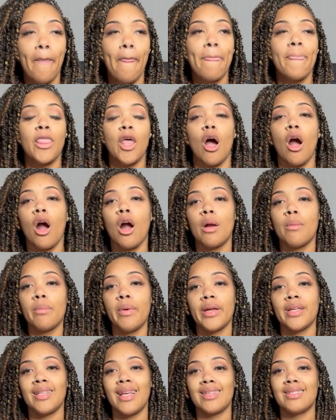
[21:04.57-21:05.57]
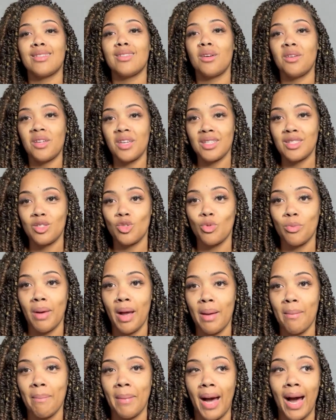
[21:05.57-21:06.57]
The heartbreak that sunk into
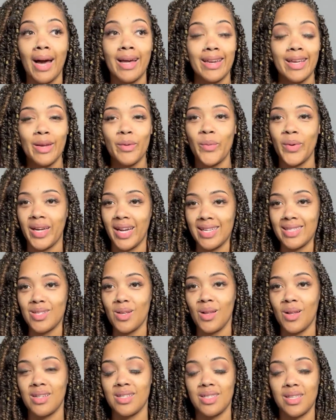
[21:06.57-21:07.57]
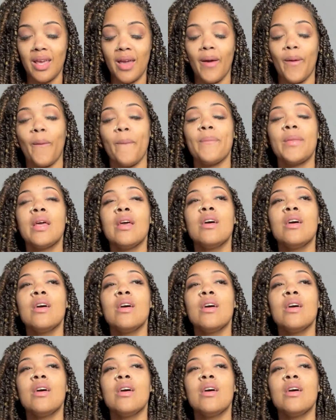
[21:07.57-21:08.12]
my body when I saw the scale.